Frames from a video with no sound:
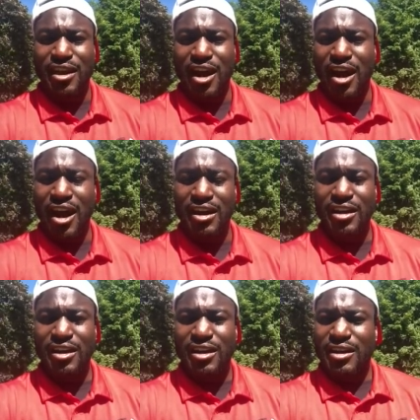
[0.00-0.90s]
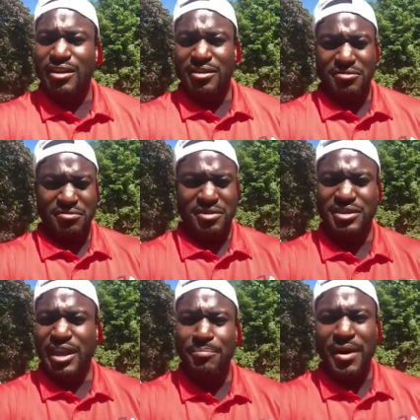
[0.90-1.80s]
all right?
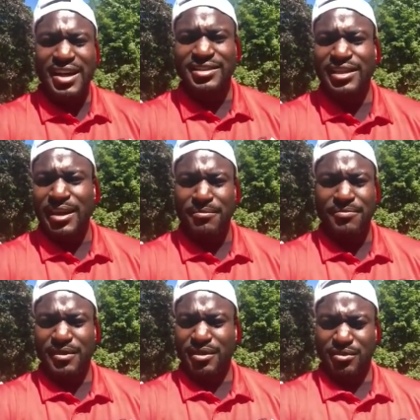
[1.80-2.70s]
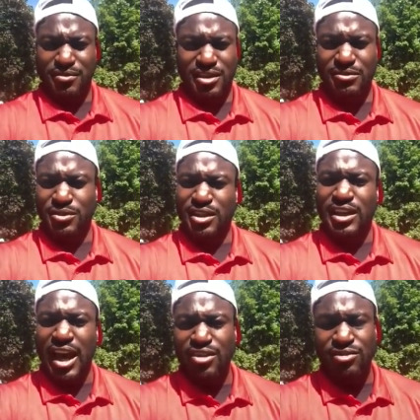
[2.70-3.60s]
Step by step. Get with the
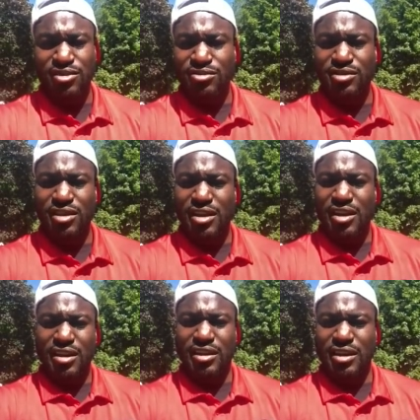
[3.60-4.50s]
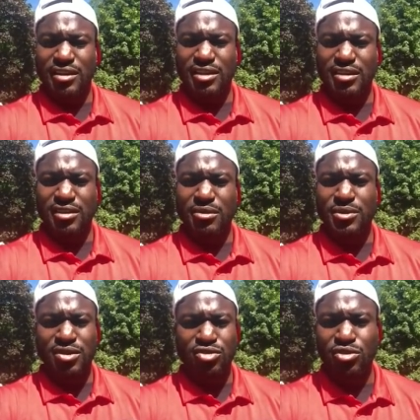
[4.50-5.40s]
counselors, get
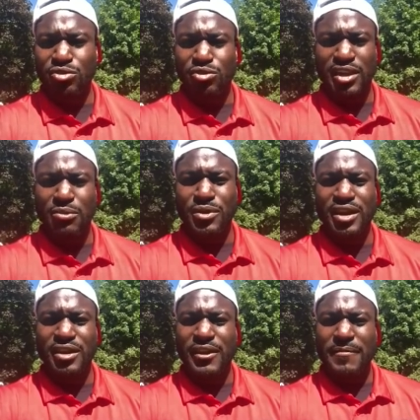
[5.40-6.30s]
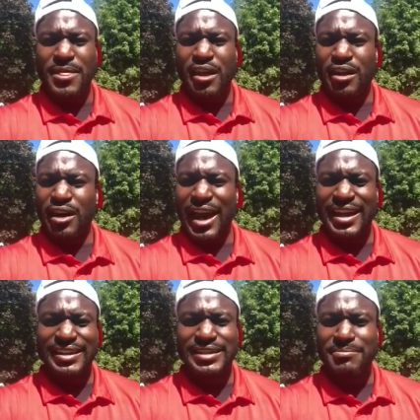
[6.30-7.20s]
with the school, get with
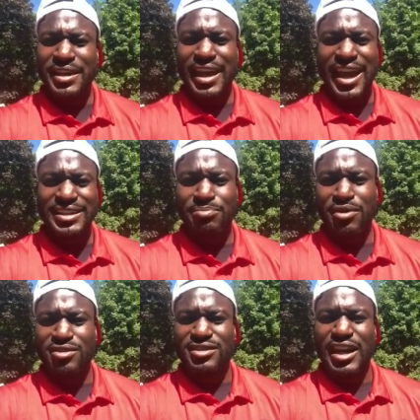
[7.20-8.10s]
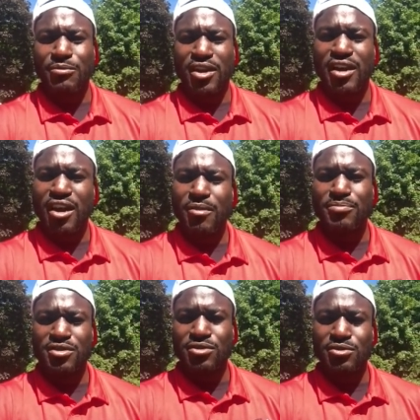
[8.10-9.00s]
academic experts that will help
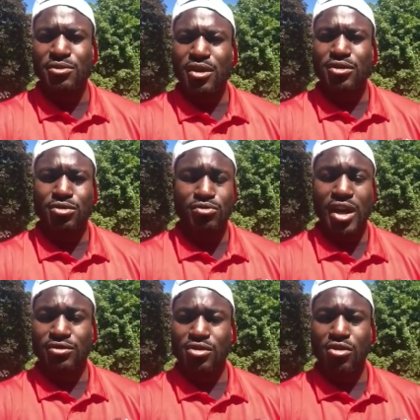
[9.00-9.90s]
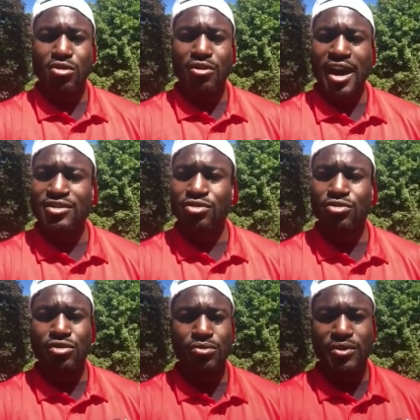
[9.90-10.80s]
you throughout your whole high
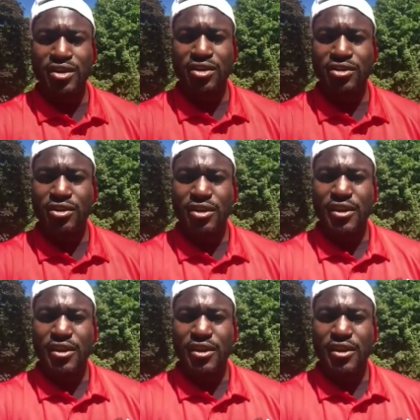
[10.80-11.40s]
school career